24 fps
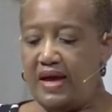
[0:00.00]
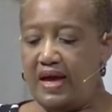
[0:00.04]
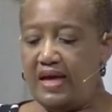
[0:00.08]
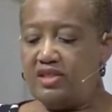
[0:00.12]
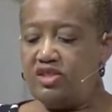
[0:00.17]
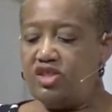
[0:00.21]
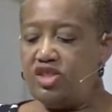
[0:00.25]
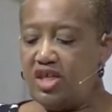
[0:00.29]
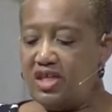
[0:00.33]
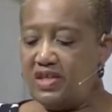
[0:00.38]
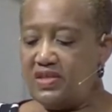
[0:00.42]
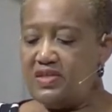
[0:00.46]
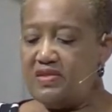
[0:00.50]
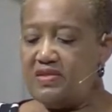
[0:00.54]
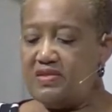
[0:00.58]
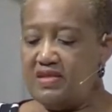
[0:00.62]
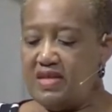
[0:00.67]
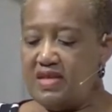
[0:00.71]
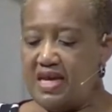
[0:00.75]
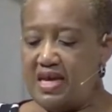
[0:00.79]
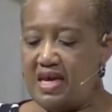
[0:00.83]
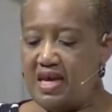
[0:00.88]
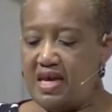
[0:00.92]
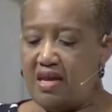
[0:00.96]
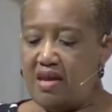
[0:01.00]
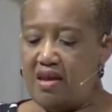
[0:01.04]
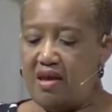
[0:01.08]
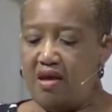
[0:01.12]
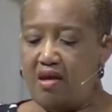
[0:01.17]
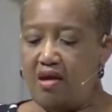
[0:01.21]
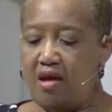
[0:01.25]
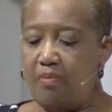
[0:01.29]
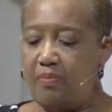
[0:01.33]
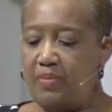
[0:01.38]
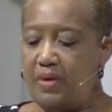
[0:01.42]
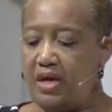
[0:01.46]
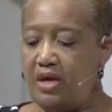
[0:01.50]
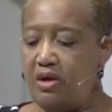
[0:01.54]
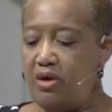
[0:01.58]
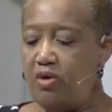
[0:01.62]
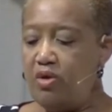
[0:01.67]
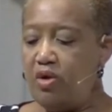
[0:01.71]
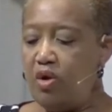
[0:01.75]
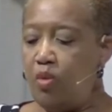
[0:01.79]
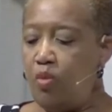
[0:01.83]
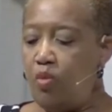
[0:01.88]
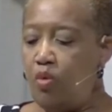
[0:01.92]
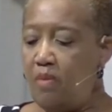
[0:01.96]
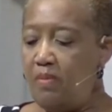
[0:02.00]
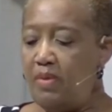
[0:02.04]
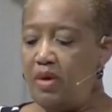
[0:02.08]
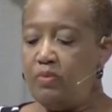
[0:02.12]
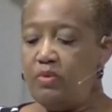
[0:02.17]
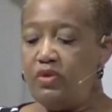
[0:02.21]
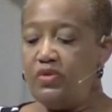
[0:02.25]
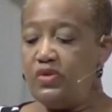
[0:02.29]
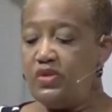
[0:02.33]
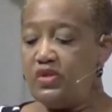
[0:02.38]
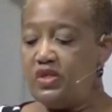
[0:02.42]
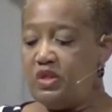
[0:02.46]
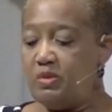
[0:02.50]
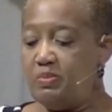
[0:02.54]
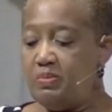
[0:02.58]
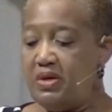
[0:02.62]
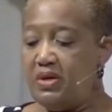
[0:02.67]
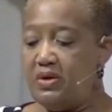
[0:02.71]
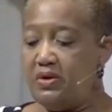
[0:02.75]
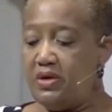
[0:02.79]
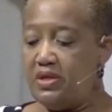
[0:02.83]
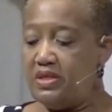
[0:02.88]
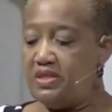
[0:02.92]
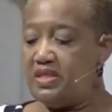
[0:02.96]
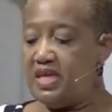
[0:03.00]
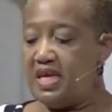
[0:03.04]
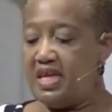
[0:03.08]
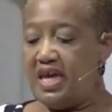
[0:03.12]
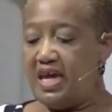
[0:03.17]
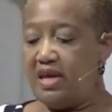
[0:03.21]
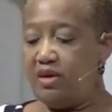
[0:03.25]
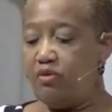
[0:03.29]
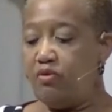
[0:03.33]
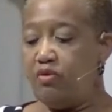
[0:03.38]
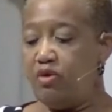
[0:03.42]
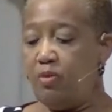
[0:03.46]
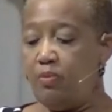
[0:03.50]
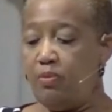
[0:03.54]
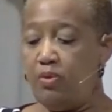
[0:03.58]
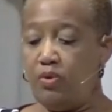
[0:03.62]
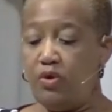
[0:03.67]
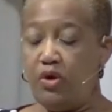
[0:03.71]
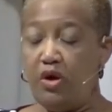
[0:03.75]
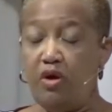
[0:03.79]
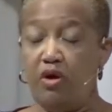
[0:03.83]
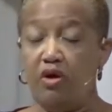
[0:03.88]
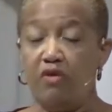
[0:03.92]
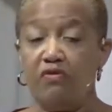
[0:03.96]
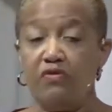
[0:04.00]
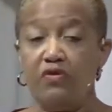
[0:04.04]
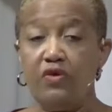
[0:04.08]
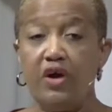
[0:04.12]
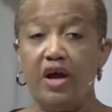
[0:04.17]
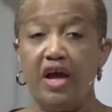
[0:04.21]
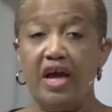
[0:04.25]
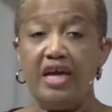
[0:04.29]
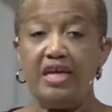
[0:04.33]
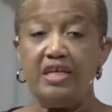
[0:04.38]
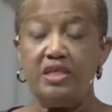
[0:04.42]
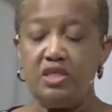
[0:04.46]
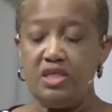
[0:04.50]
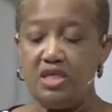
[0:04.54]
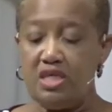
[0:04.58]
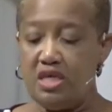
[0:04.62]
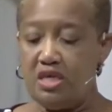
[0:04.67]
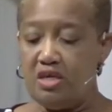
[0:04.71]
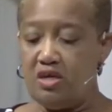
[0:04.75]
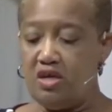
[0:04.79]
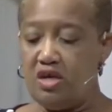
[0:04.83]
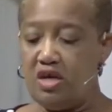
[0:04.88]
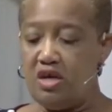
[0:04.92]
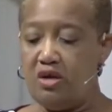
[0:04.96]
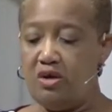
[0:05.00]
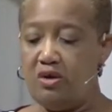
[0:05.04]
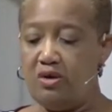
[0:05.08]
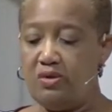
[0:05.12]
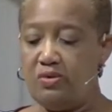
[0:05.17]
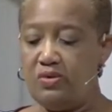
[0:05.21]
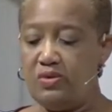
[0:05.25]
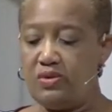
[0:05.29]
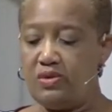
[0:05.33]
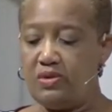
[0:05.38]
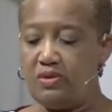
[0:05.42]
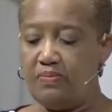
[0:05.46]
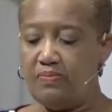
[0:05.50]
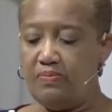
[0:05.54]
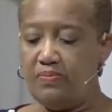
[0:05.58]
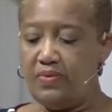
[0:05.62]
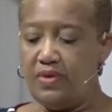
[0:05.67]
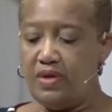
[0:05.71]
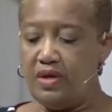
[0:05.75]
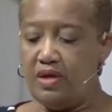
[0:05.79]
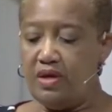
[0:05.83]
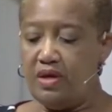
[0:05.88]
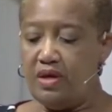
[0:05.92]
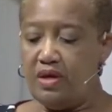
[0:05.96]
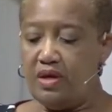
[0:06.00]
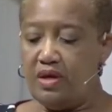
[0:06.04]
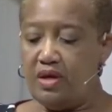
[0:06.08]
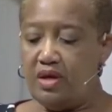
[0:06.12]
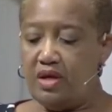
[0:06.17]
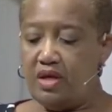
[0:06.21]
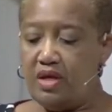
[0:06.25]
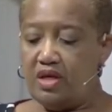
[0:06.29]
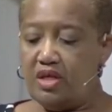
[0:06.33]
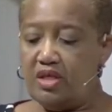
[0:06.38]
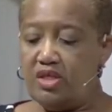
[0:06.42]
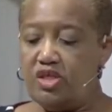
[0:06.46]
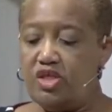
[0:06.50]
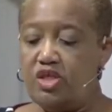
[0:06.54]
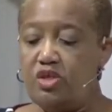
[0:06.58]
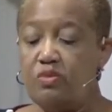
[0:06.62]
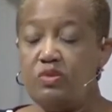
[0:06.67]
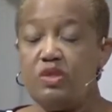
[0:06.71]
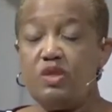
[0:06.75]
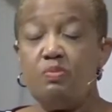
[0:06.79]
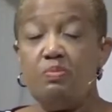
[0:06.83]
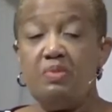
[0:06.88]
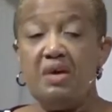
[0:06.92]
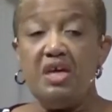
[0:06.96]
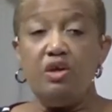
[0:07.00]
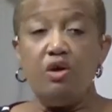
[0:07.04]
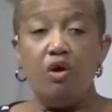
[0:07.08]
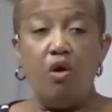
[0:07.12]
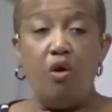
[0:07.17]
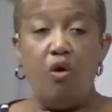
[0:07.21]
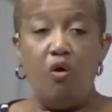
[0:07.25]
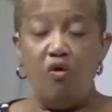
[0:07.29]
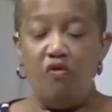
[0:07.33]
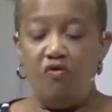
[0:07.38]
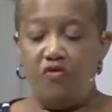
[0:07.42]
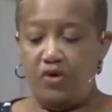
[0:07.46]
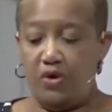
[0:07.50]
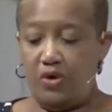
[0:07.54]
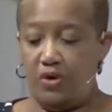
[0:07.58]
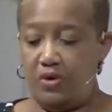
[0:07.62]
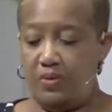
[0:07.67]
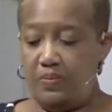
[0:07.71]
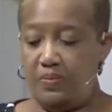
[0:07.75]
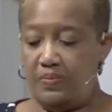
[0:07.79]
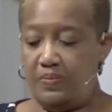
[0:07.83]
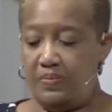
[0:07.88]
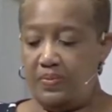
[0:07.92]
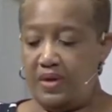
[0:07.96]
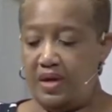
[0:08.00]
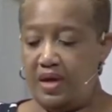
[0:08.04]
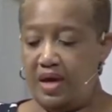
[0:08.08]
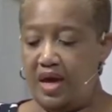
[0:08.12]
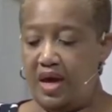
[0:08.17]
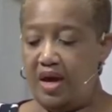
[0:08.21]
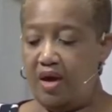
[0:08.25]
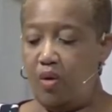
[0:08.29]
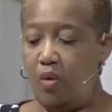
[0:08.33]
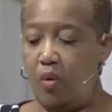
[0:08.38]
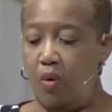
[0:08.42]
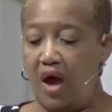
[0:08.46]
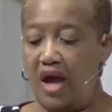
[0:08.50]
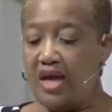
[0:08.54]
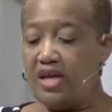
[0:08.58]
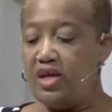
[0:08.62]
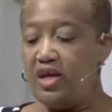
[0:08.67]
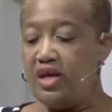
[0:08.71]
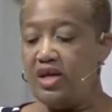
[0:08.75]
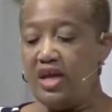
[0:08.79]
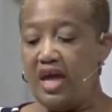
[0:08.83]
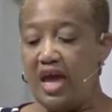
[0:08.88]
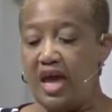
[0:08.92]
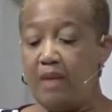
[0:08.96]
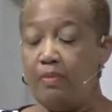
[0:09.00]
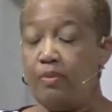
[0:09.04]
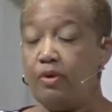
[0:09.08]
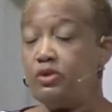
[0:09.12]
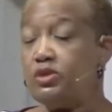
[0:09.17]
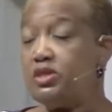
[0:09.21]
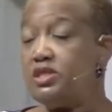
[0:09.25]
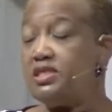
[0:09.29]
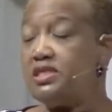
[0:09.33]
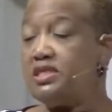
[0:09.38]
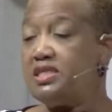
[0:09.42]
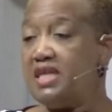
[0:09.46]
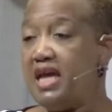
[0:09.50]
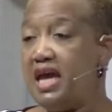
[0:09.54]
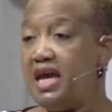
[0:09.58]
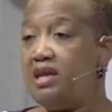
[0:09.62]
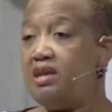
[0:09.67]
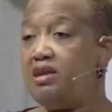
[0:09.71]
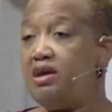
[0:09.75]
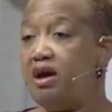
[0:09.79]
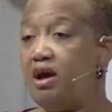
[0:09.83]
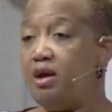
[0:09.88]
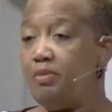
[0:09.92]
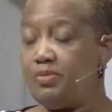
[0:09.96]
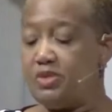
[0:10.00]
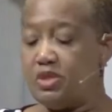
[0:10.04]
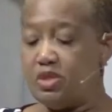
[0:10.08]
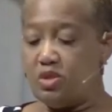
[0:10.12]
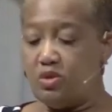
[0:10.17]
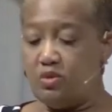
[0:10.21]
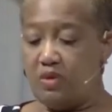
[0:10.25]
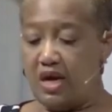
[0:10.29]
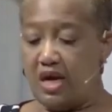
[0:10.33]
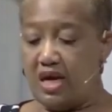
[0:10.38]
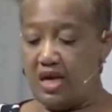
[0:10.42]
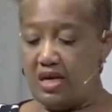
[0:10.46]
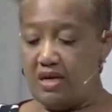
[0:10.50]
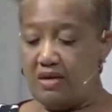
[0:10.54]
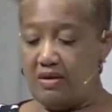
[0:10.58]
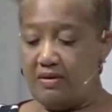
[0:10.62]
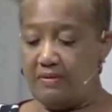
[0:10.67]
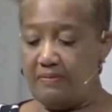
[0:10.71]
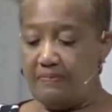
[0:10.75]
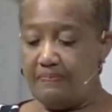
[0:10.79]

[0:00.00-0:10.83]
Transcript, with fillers: and just then appeared a woman with a spirit that had crippled her for 18 years. She was bent over and quite unable to stand up straight.